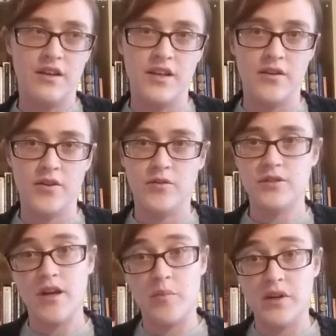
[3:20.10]
Here you're
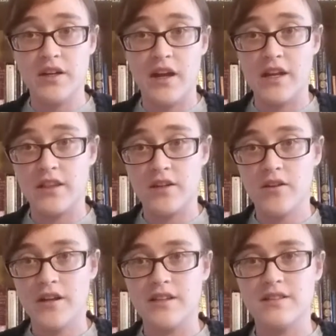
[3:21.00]
stopping it at the
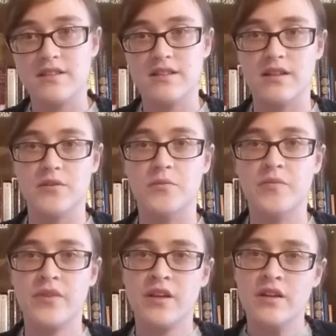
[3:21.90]
glottis. So
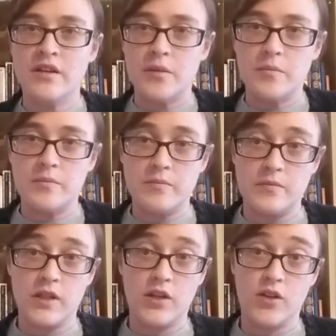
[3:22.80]

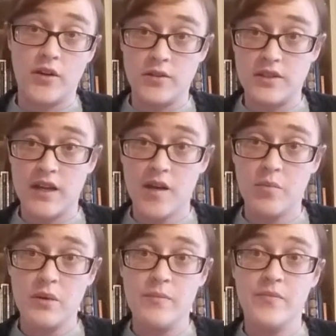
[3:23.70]
glottal
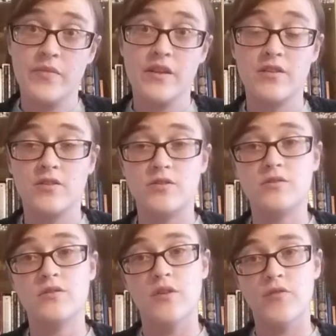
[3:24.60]
stop,
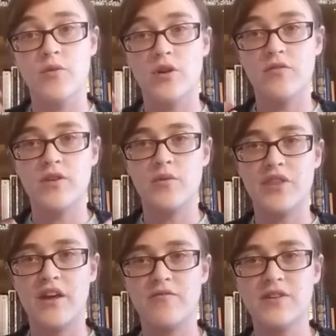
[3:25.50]
if you want to feel
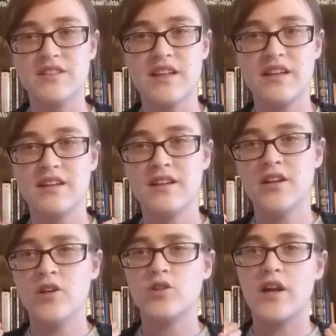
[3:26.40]
what that feels like,
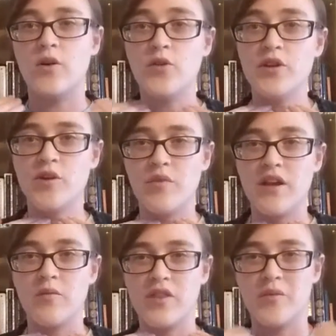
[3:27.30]
try holding your
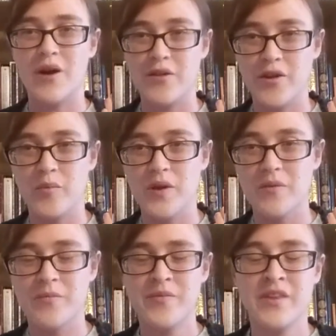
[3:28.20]
breath with your mouth open.